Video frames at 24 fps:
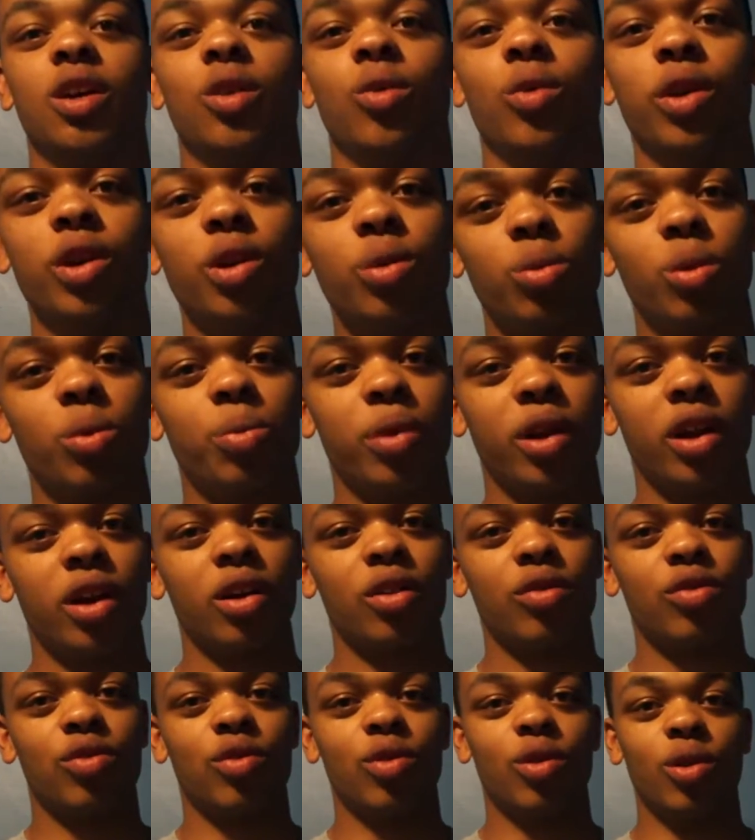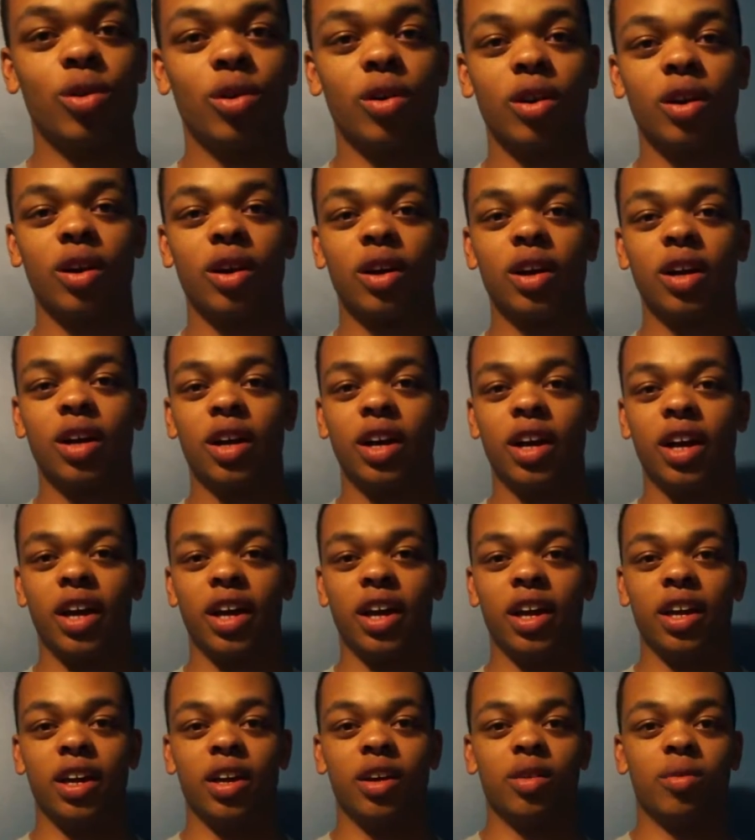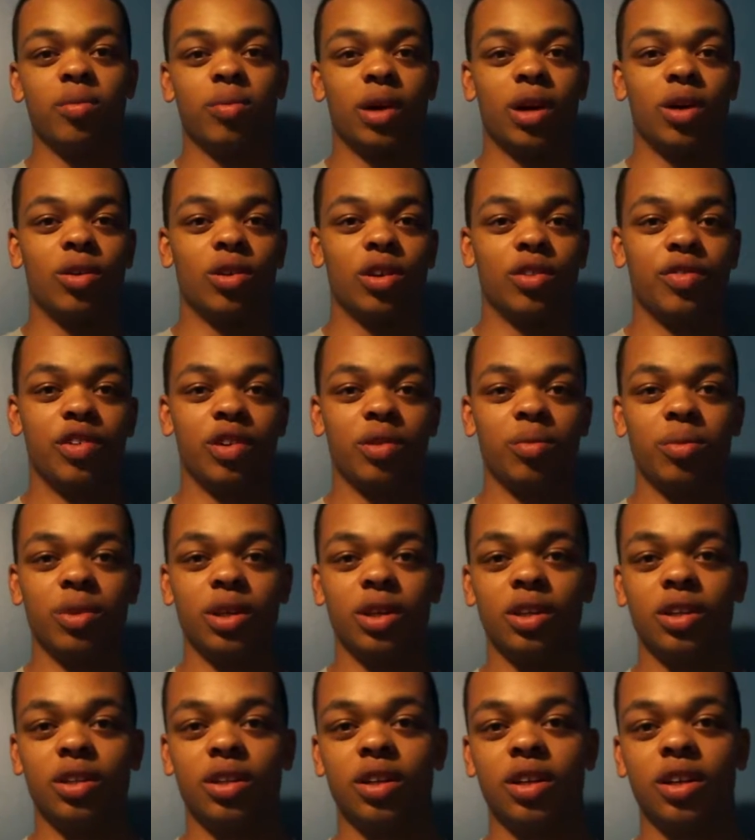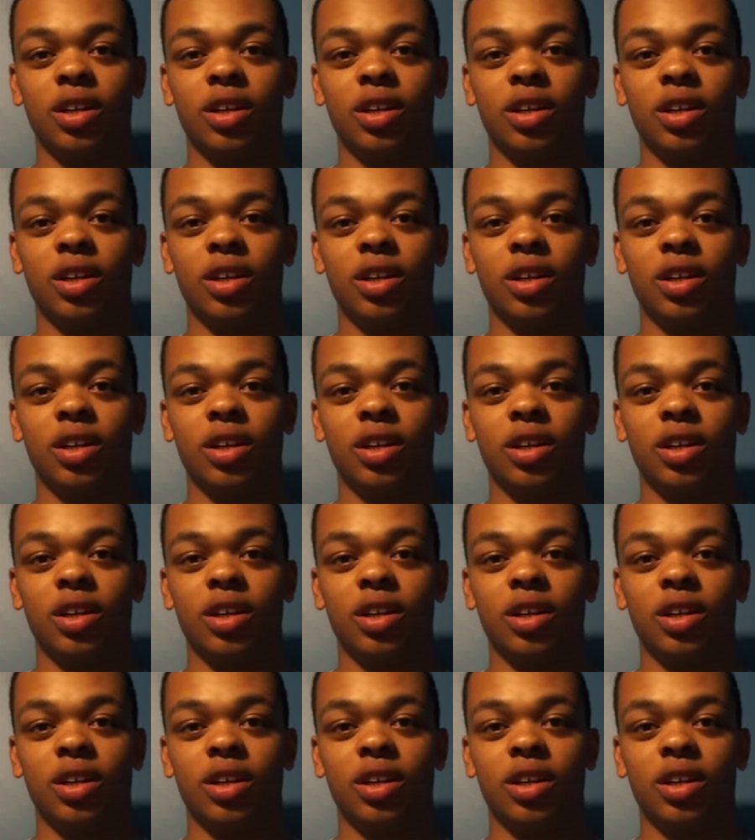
When you're preparing for a powerlifting meet,